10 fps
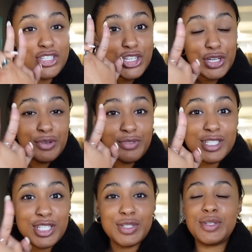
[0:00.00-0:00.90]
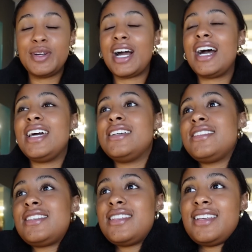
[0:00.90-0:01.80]
2 for 2, you
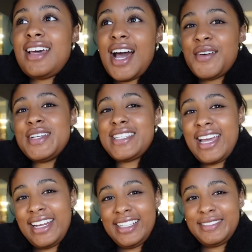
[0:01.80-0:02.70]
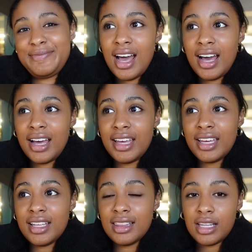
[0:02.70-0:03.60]
guys. How exciting.
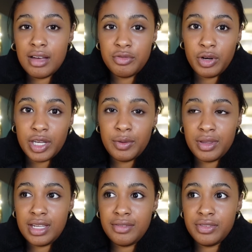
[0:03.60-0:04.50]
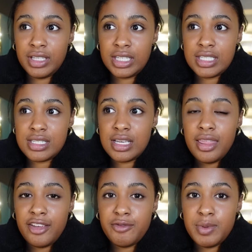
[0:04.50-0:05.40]
I love working with Netflix.
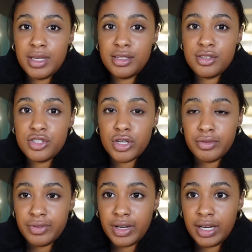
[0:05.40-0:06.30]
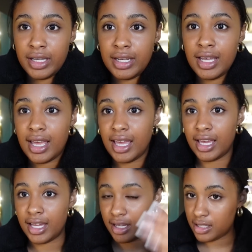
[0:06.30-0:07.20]
They've been so fun.
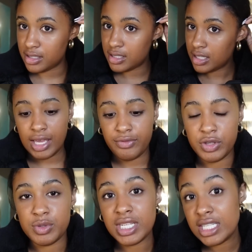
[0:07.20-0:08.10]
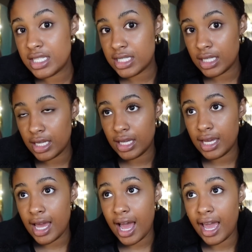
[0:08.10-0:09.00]
And if you didn't
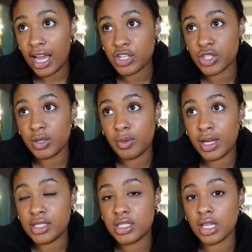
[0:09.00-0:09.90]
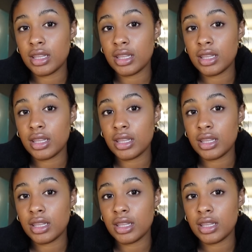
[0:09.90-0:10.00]
see, I actually went to